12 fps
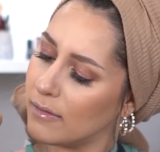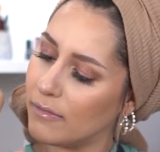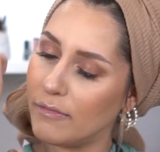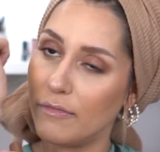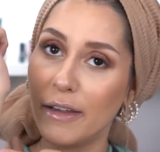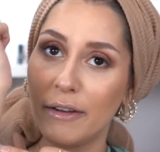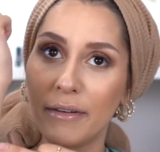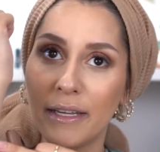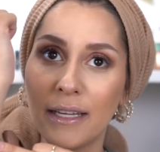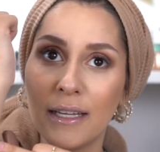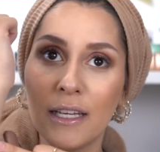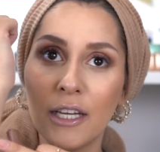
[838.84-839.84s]

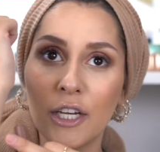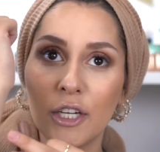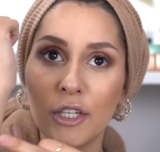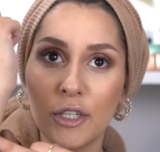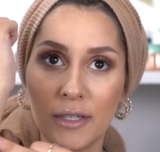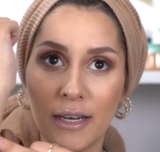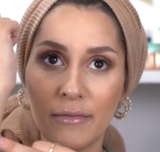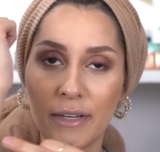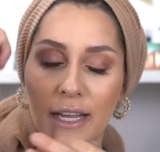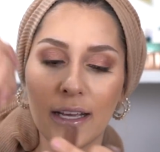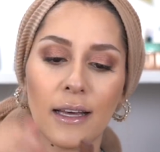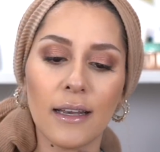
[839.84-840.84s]
Very good
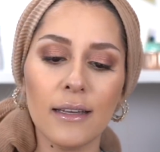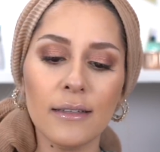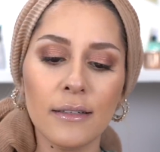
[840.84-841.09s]
everyday colour.